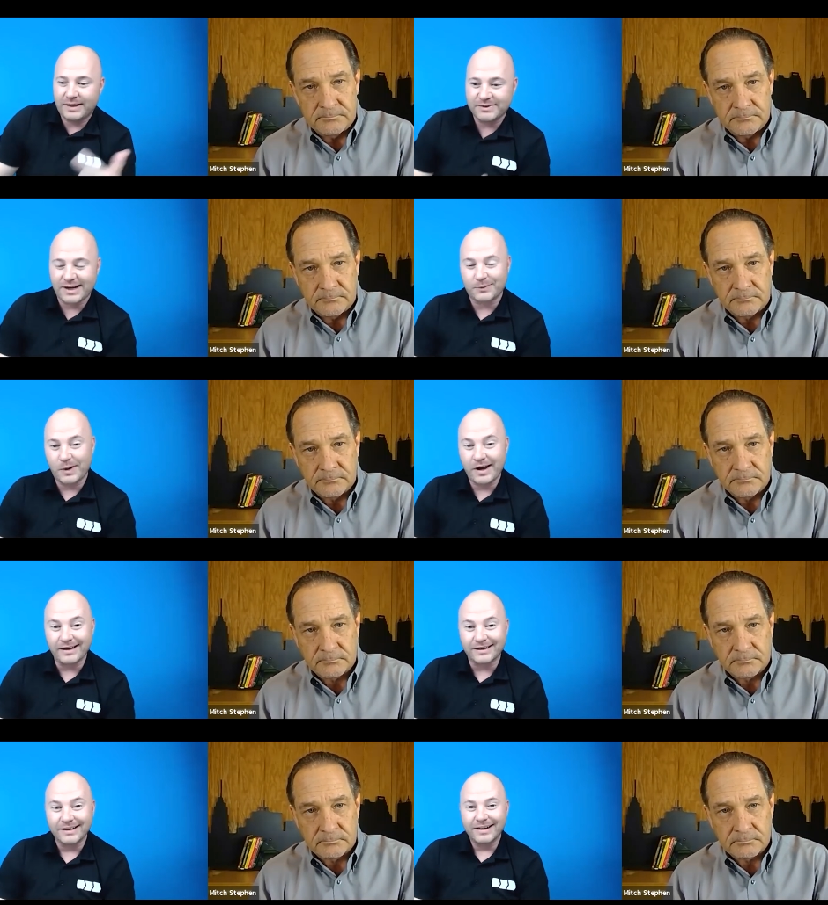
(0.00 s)
Speaker 1: exact
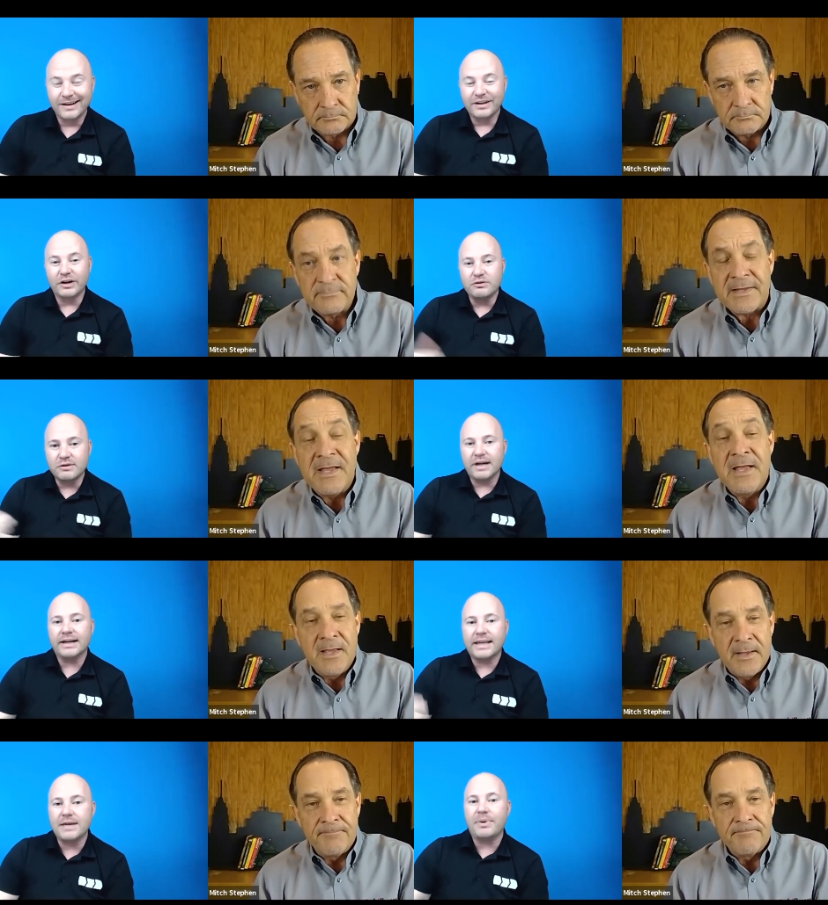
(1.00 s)
way you know you've got
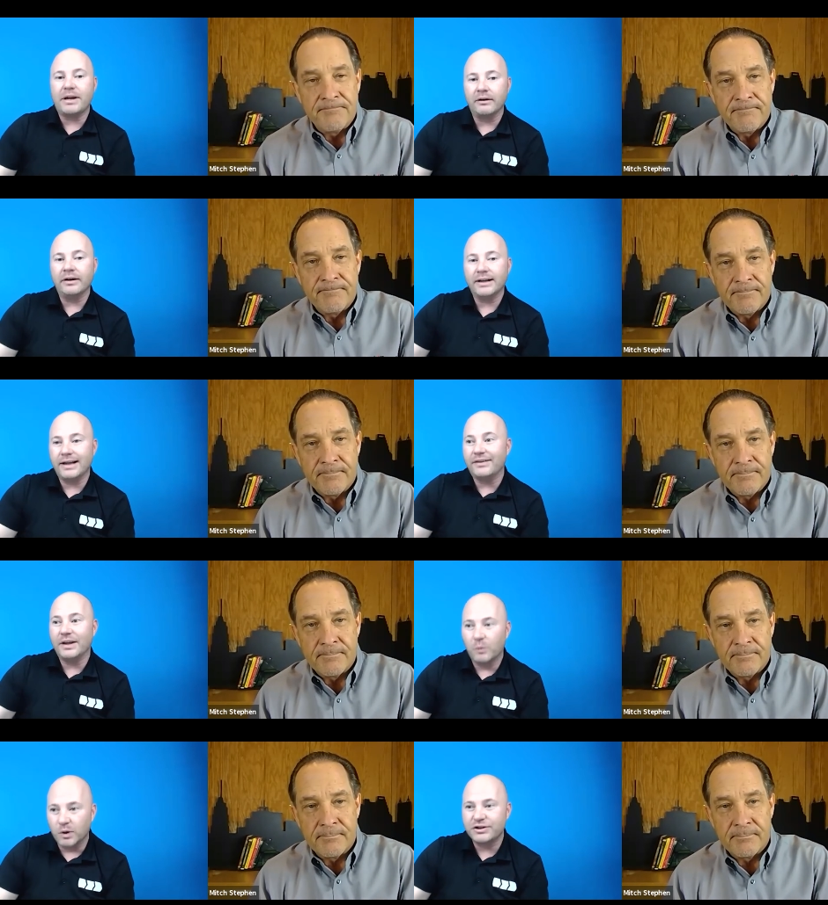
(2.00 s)
to keep hearing it and
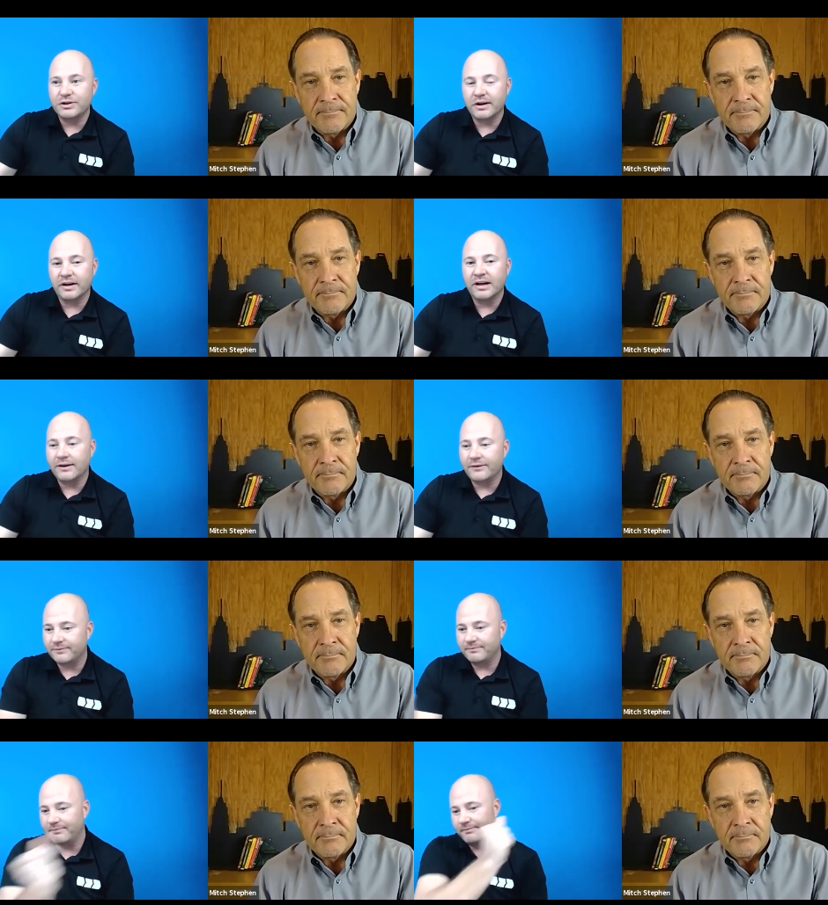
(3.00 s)
then once you hear it enough
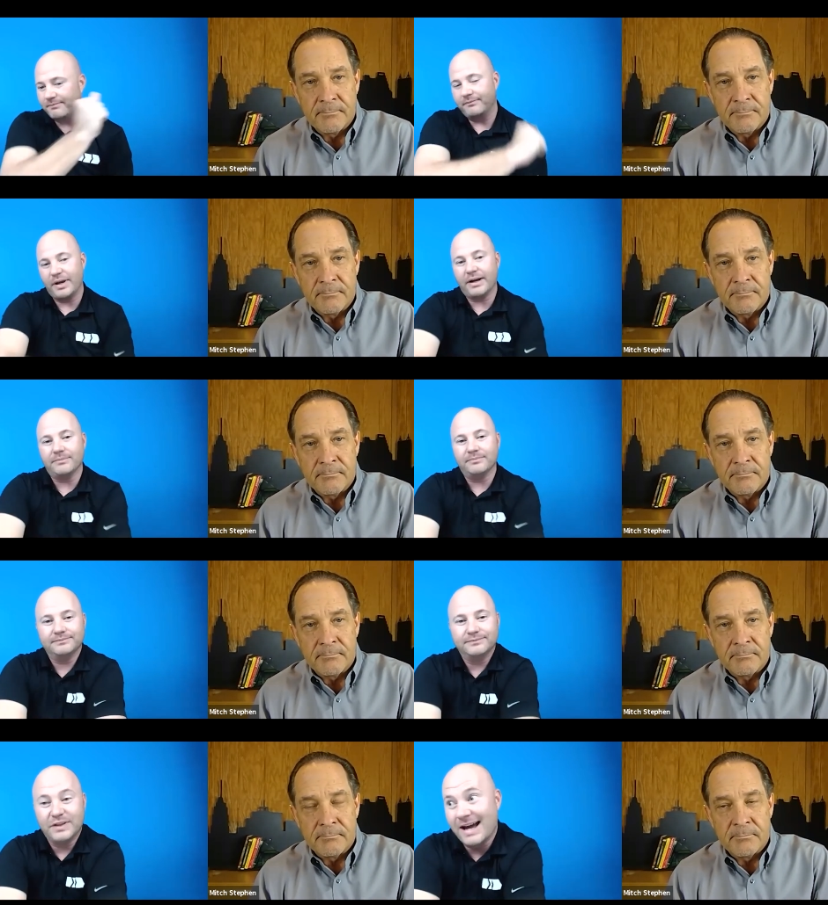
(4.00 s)
bam
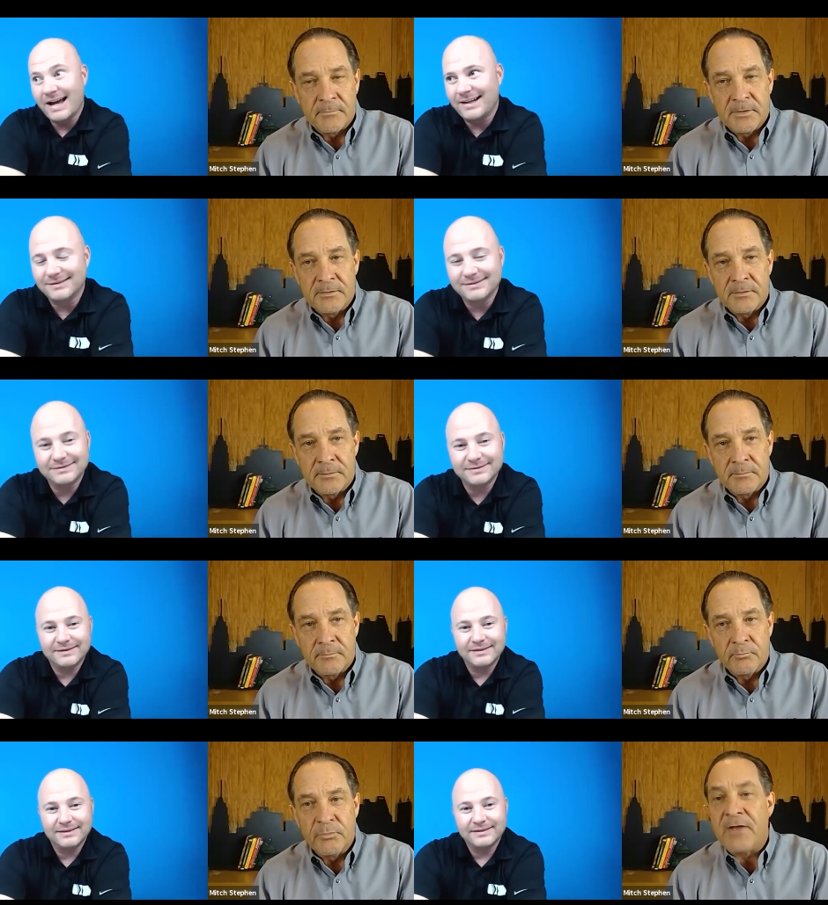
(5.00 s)
you got it
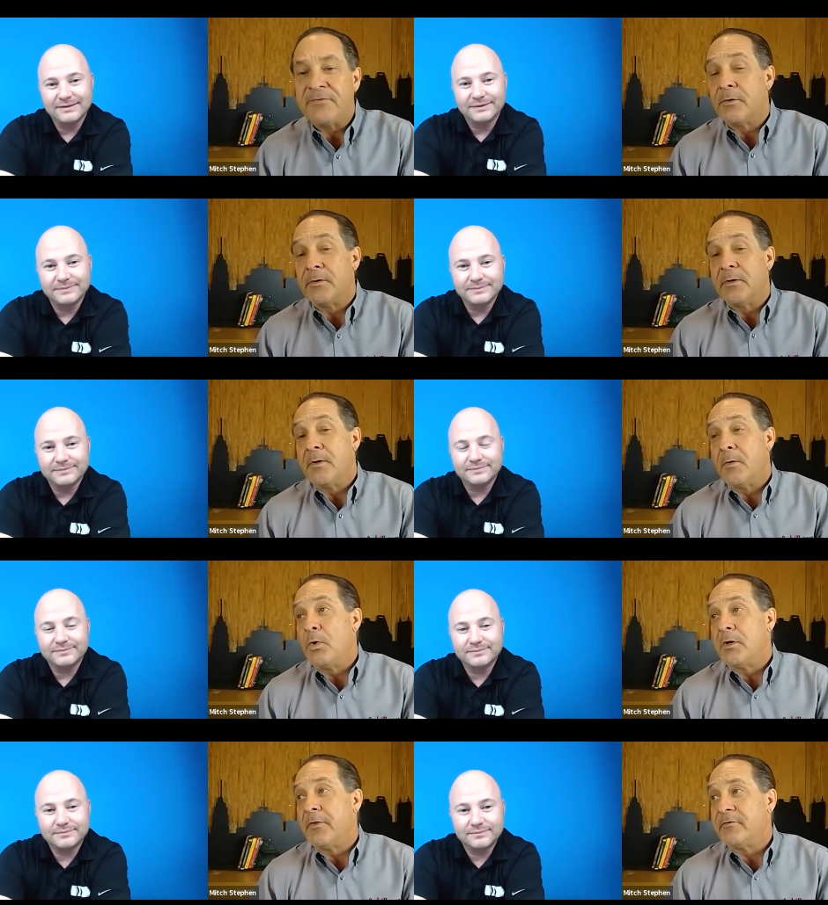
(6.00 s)
Speaker 2: yeah so uh,
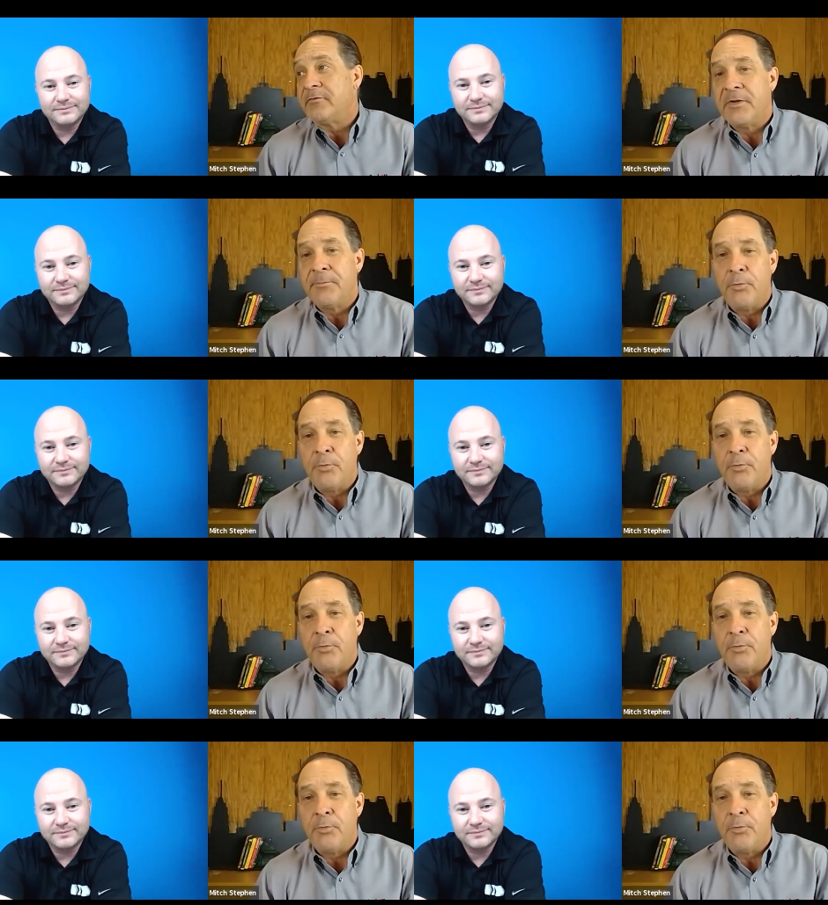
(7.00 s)
one of the turning